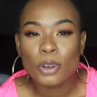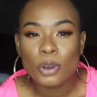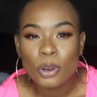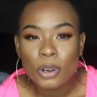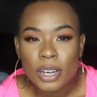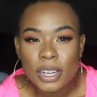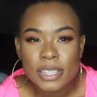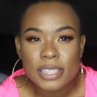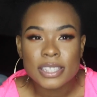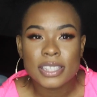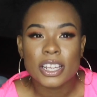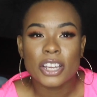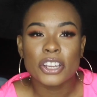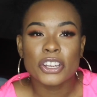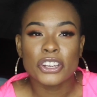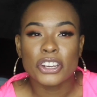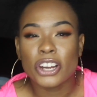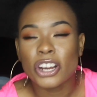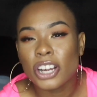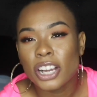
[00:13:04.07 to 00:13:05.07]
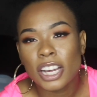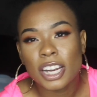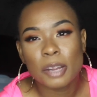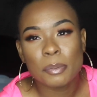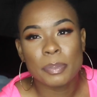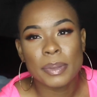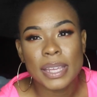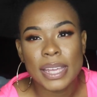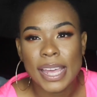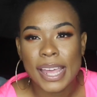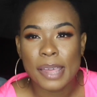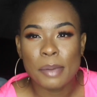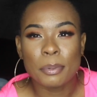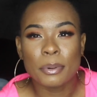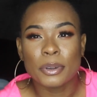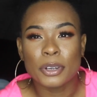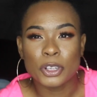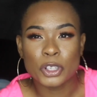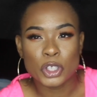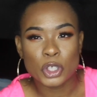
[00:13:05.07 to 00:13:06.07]
course you're gonna be
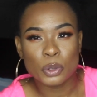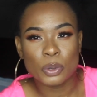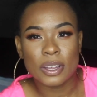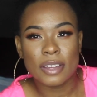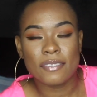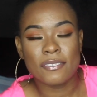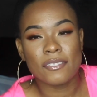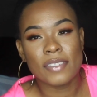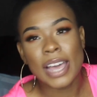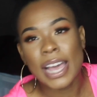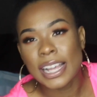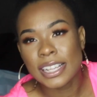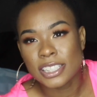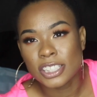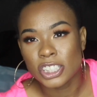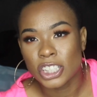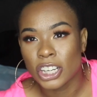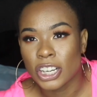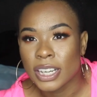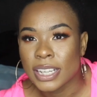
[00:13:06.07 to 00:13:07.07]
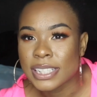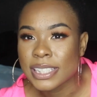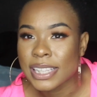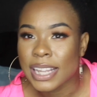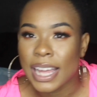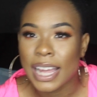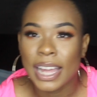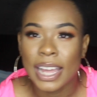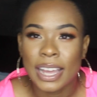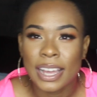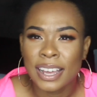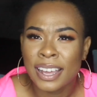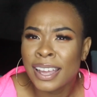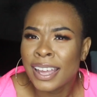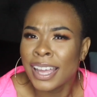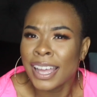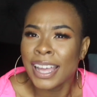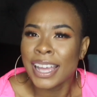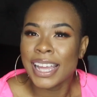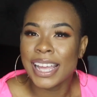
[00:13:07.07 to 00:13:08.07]
able to do it faster. It's like,
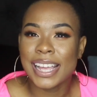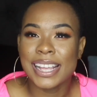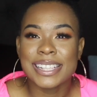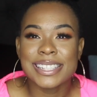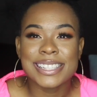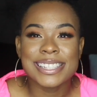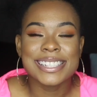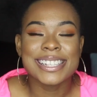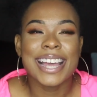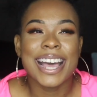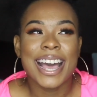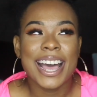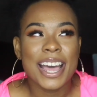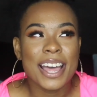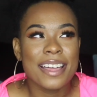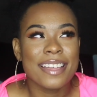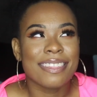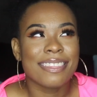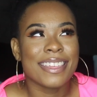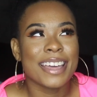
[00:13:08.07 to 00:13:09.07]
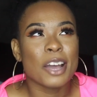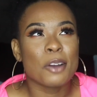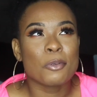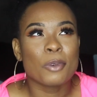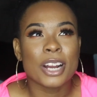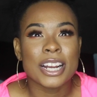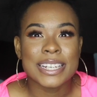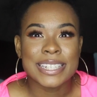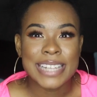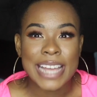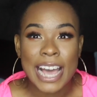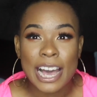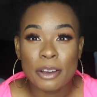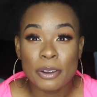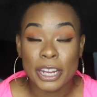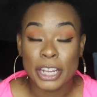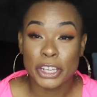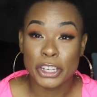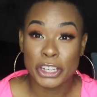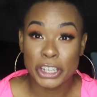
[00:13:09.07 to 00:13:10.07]
it's not that we're
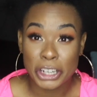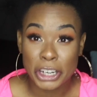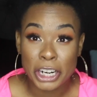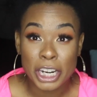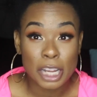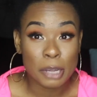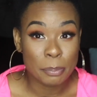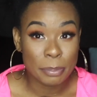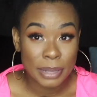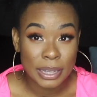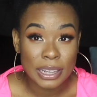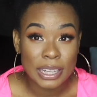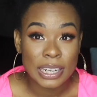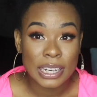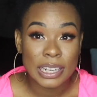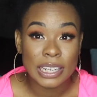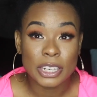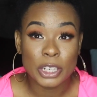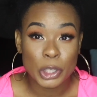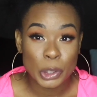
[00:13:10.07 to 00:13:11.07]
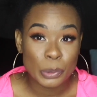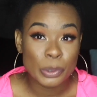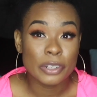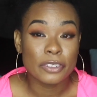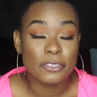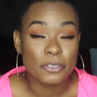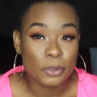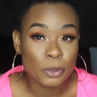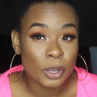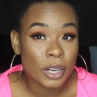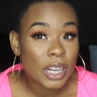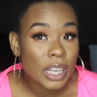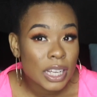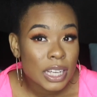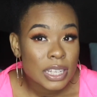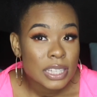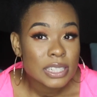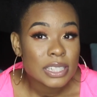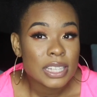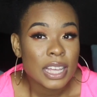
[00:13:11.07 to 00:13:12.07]
doubting your ability to do it for
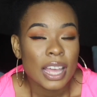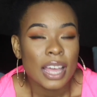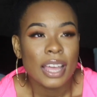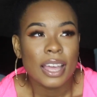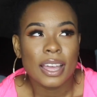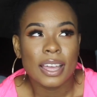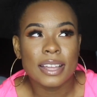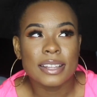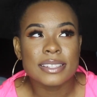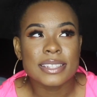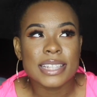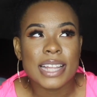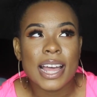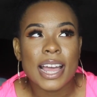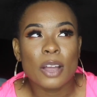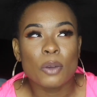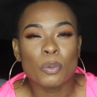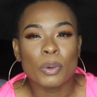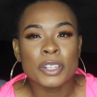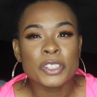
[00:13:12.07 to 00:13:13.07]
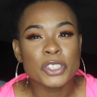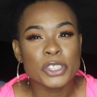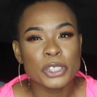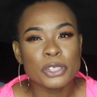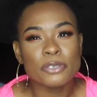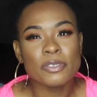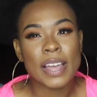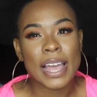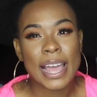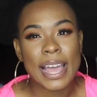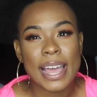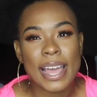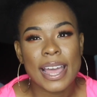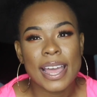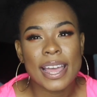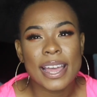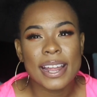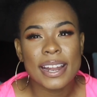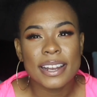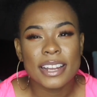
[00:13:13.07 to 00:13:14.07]
us. It's like, once you've
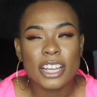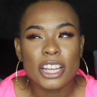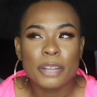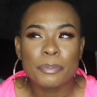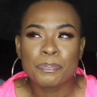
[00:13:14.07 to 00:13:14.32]
had